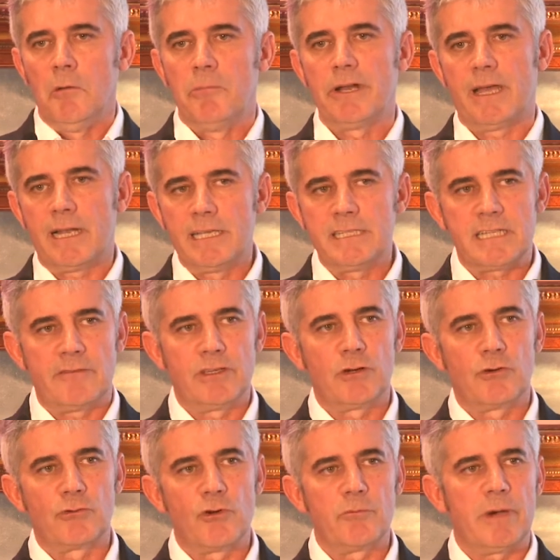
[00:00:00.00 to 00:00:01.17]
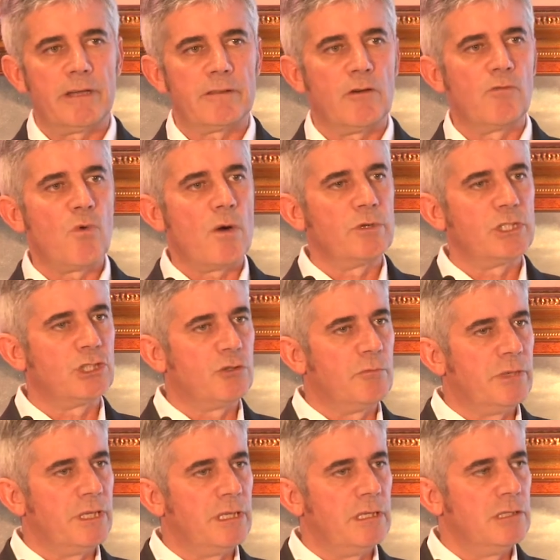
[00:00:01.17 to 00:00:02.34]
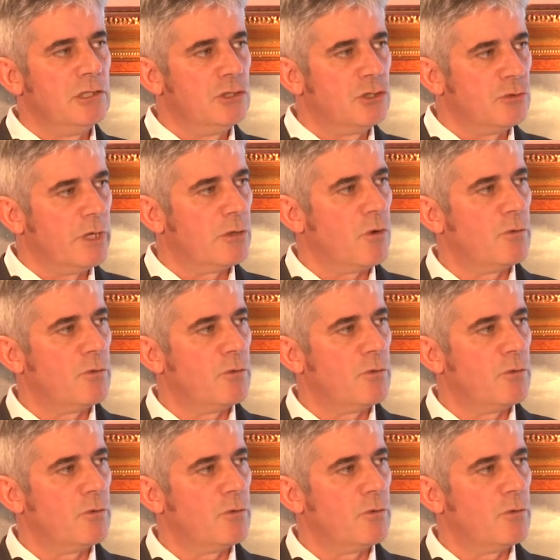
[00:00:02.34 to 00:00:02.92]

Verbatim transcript: but at least having a roadmap of what we should be doing,